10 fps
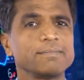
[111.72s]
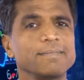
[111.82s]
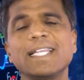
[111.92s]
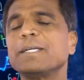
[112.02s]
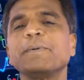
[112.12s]

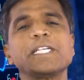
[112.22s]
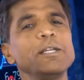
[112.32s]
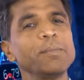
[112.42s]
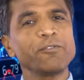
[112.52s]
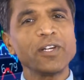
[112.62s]
Let me tell
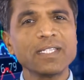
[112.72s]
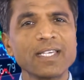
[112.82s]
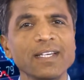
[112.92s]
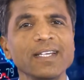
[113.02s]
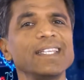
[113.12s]
you, my
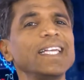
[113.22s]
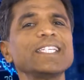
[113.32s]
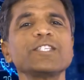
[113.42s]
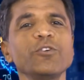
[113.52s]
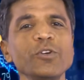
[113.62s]
friends, there
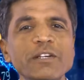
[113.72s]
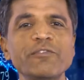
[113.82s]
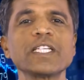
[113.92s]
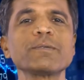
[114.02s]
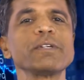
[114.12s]
is no
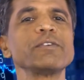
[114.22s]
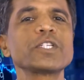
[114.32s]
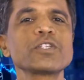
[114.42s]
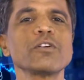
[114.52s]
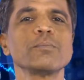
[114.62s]
difference between
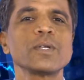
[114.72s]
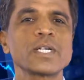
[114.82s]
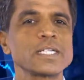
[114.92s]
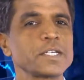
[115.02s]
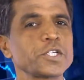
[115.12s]
stock
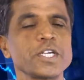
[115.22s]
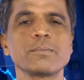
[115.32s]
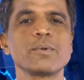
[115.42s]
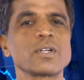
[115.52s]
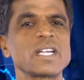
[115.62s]
market and share
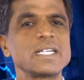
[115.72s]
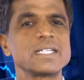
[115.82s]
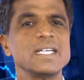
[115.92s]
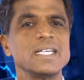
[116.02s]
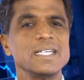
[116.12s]

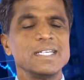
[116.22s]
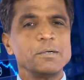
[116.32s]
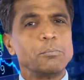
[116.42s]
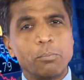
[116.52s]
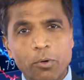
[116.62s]
market.
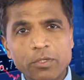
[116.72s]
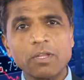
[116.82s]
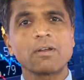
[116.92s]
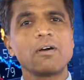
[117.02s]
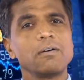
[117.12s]
Both
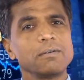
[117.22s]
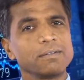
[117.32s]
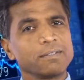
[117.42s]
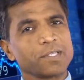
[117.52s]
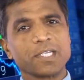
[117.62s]
are
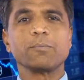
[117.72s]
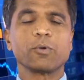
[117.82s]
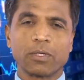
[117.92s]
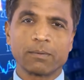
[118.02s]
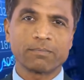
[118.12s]
same
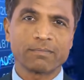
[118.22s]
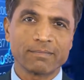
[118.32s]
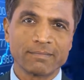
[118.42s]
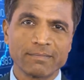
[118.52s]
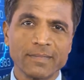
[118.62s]
only.
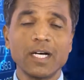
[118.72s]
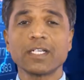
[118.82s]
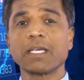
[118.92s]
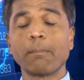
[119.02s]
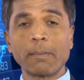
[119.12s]
Or
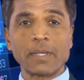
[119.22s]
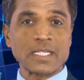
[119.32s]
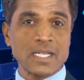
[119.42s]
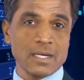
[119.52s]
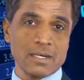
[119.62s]
some people
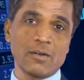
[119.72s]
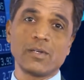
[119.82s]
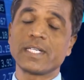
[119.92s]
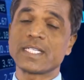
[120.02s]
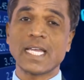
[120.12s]
call
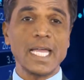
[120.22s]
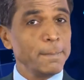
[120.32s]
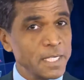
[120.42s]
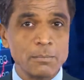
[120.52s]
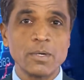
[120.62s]
it as a
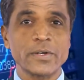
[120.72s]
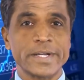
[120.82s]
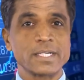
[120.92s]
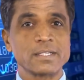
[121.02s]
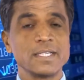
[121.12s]
capital
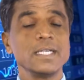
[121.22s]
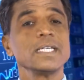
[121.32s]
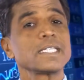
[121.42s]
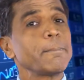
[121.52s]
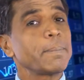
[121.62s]
market.
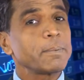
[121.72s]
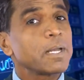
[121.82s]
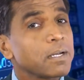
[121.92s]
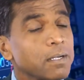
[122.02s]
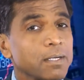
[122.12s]
Some people
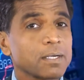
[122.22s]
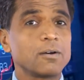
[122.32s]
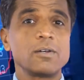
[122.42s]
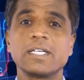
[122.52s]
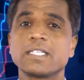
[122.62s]
call it as